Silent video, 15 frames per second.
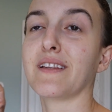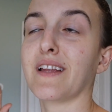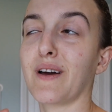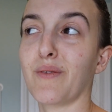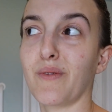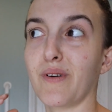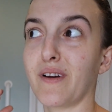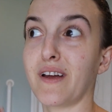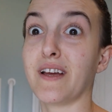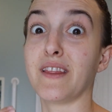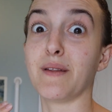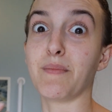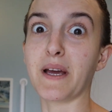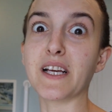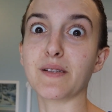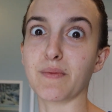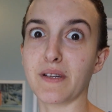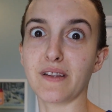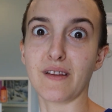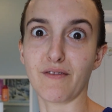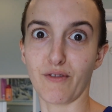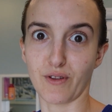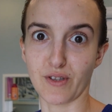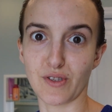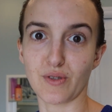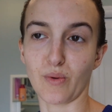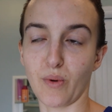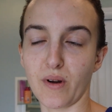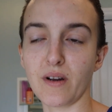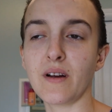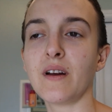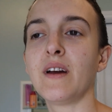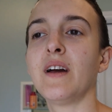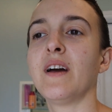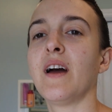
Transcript: that in the basement for the store.